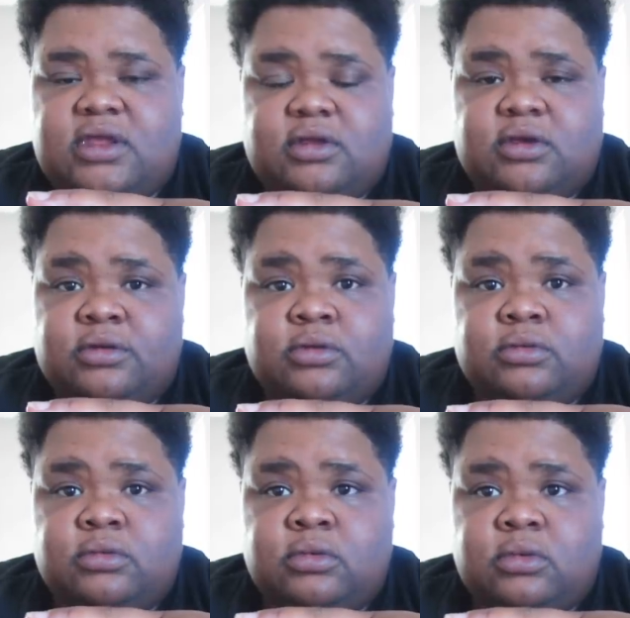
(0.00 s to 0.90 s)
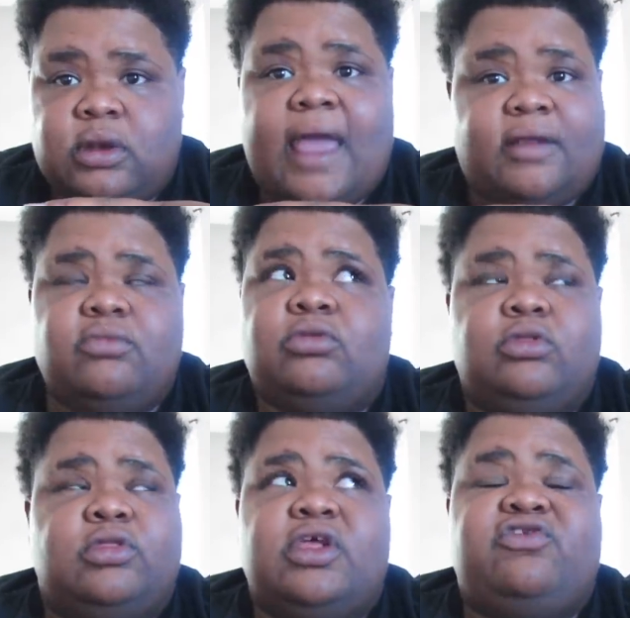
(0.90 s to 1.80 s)
it, dude. Like,
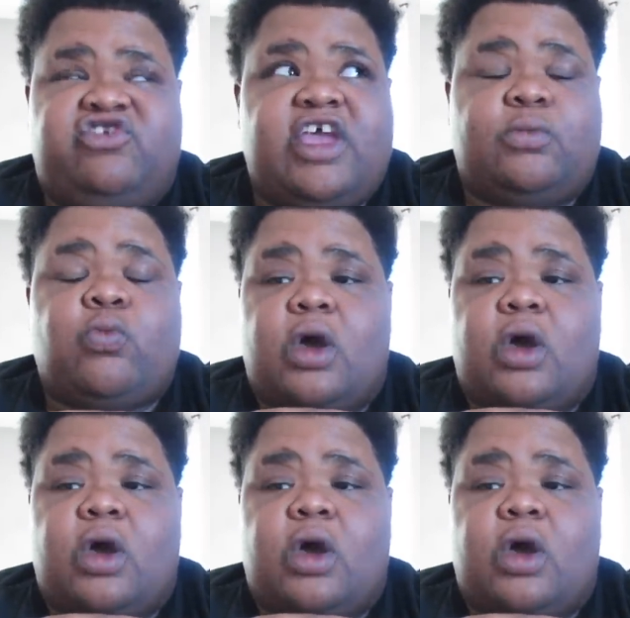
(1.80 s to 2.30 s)
legit